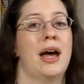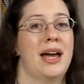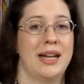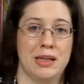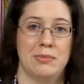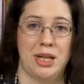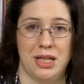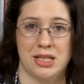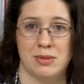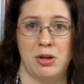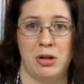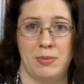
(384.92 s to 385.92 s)
I can make a
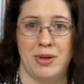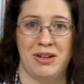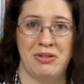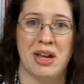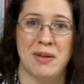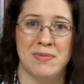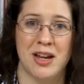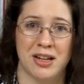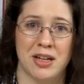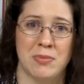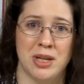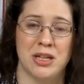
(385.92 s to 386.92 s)
small amount, and I'm
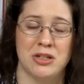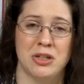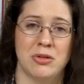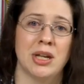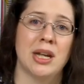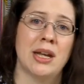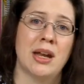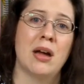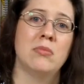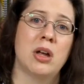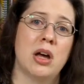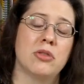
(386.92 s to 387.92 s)
not committed to it, and
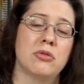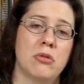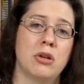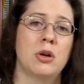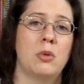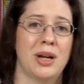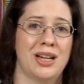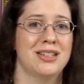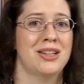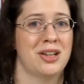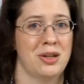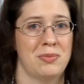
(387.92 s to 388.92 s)
I'm not throwing away a
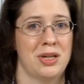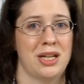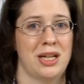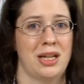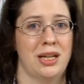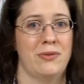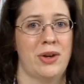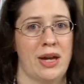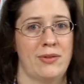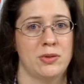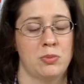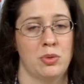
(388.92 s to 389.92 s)
ton of money if I
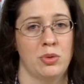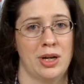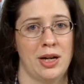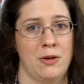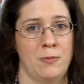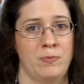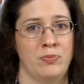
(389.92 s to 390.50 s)
have to pour it out.